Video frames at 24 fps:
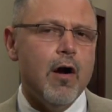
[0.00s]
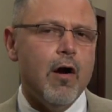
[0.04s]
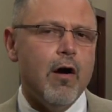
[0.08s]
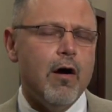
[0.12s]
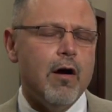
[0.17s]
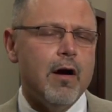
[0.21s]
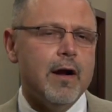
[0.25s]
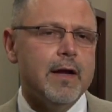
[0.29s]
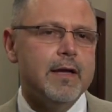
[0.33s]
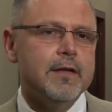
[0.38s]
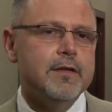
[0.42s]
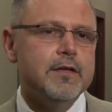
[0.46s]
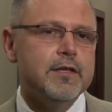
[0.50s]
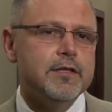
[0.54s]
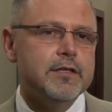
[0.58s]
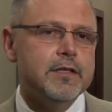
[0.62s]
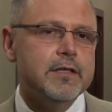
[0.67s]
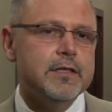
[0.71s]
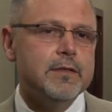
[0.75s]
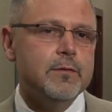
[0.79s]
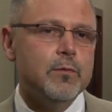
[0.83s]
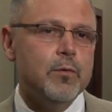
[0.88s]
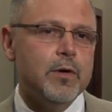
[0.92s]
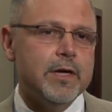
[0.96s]
are
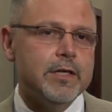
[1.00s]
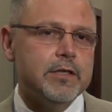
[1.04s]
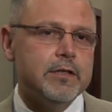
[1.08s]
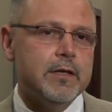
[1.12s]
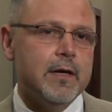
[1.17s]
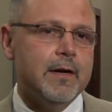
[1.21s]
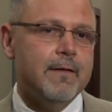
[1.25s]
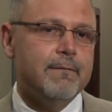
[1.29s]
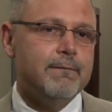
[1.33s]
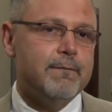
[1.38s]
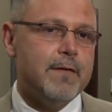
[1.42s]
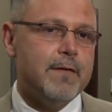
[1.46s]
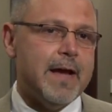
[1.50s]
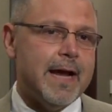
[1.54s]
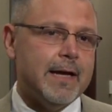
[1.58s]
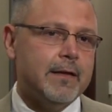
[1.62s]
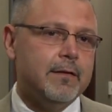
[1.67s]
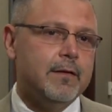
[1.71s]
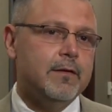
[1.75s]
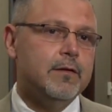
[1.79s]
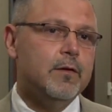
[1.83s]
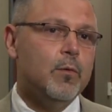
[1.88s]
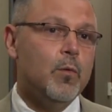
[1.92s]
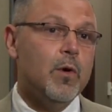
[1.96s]
conditions which
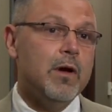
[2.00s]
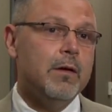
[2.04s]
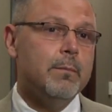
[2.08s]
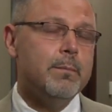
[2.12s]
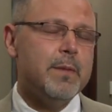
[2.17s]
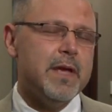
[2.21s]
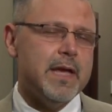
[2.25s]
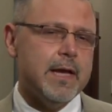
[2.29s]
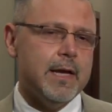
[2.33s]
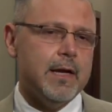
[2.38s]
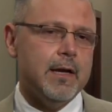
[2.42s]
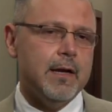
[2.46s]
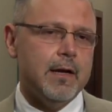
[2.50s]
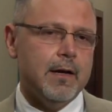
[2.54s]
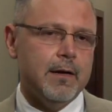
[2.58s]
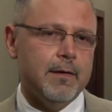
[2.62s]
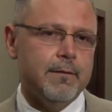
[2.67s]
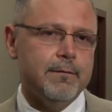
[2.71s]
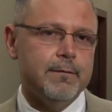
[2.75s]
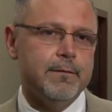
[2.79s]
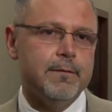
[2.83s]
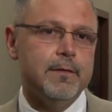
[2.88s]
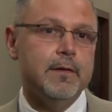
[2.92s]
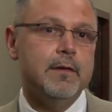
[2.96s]
affect the well-being
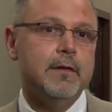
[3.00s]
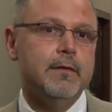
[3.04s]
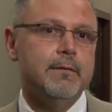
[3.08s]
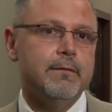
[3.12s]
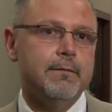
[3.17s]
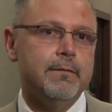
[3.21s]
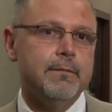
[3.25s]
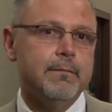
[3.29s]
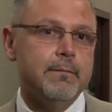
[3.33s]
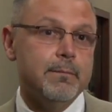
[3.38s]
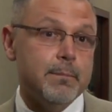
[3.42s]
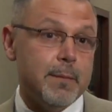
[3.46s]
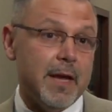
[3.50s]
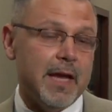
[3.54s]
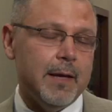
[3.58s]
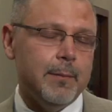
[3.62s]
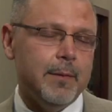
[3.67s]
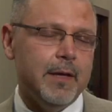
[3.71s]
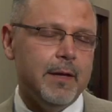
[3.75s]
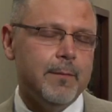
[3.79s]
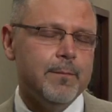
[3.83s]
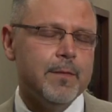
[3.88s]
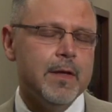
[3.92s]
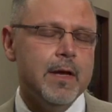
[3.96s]
of the
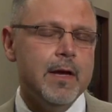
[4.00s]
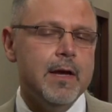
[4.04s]
baby.